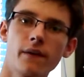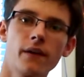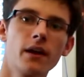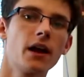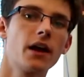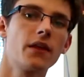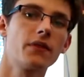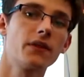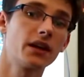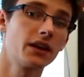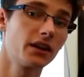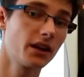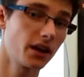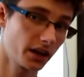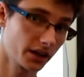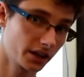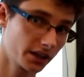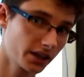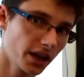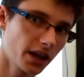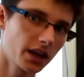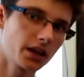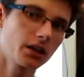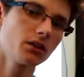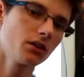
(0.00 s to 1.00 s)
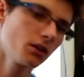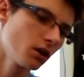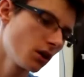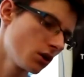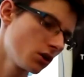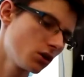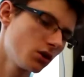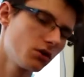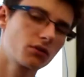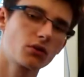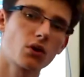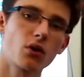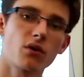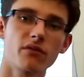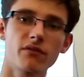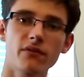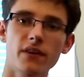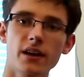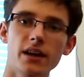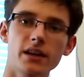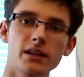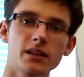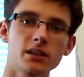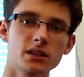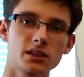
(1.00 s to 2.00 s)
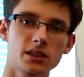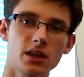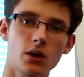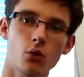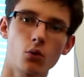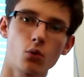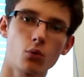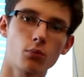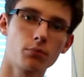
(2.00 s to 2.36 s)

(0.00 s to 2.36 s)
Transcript: and then again you've got fans that will